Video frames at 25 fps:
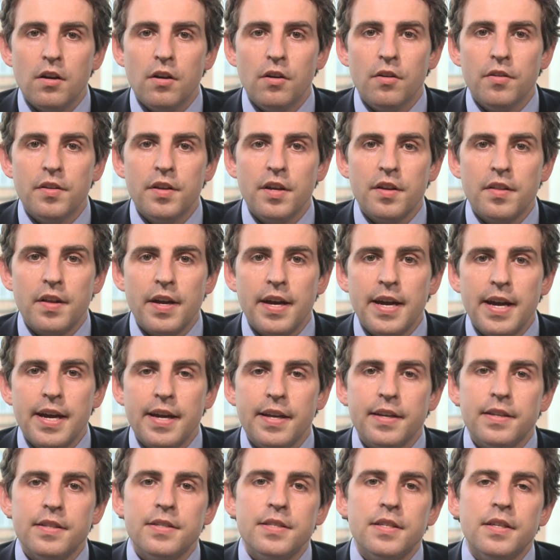On the other
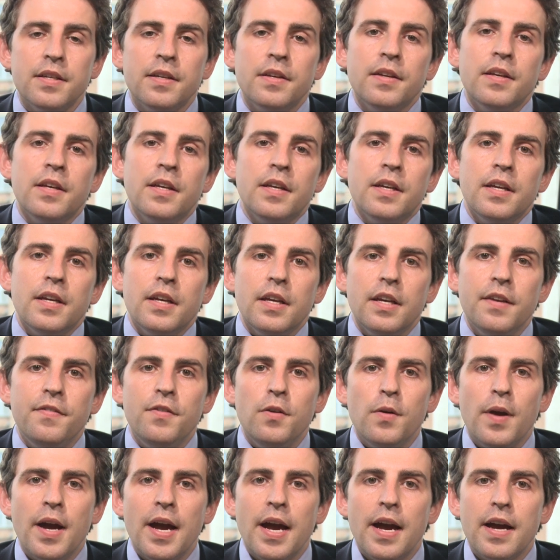hand, if
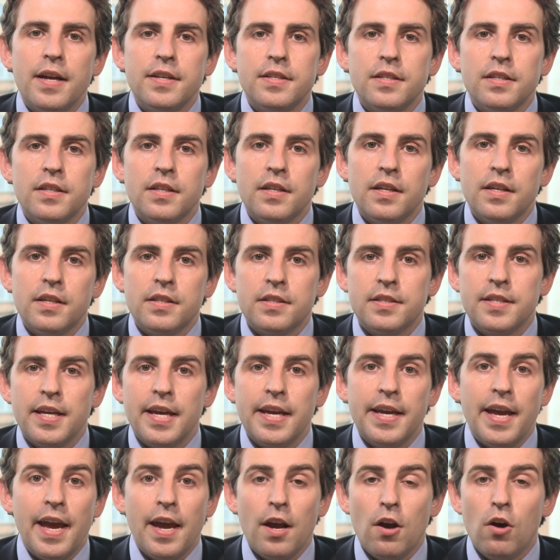you had,
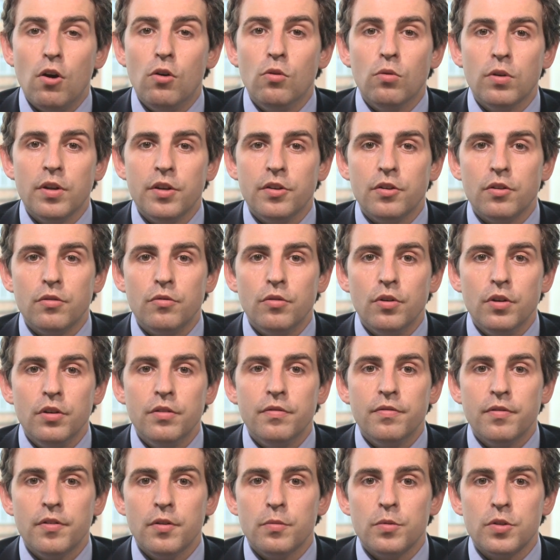say, a hole in your
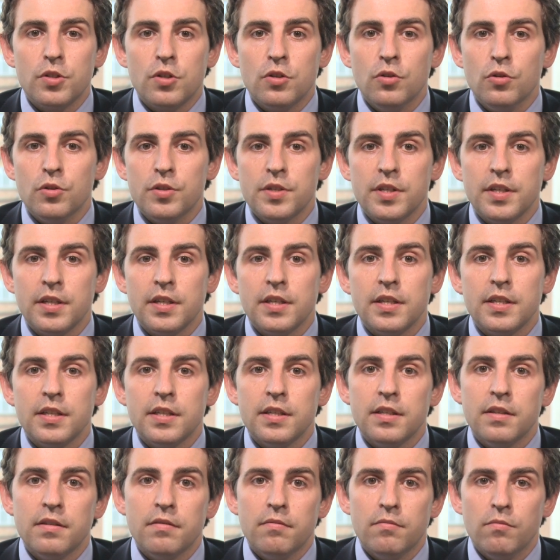roof that was causing
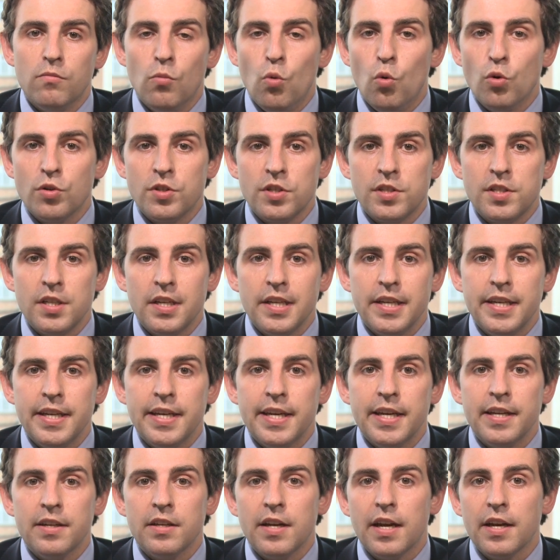water to
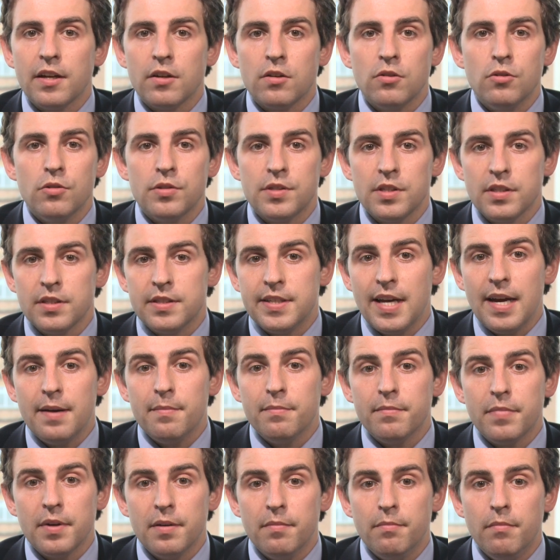leak in and causing
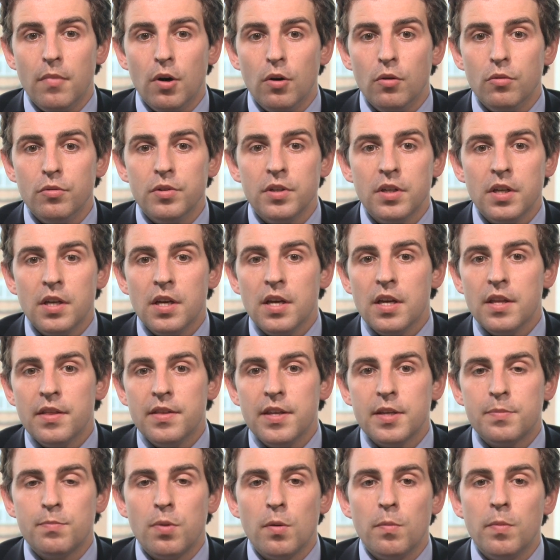damp and mould,
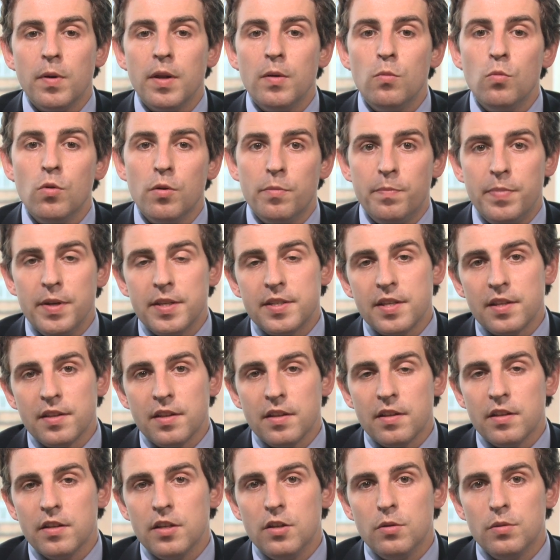this probably would be
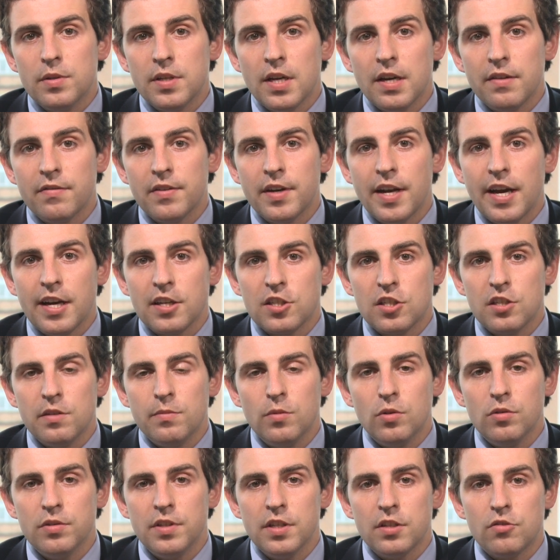something that you would have an
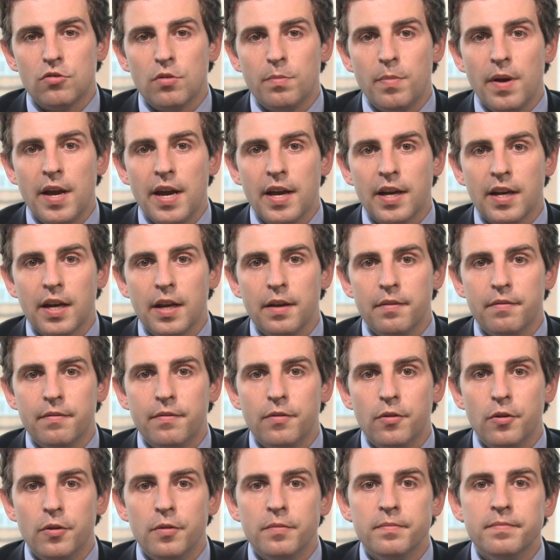actionable disrepair claim
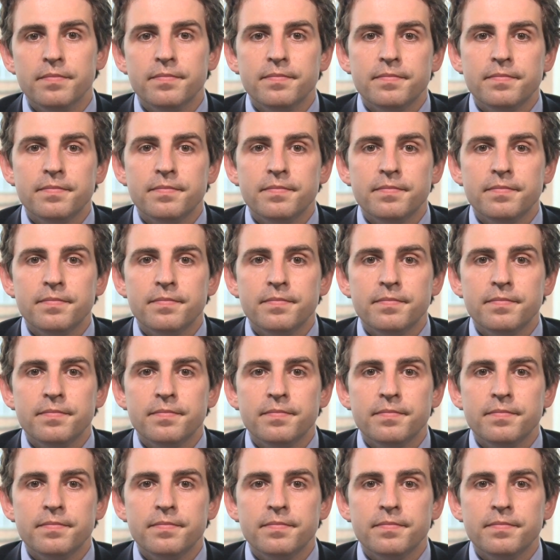for.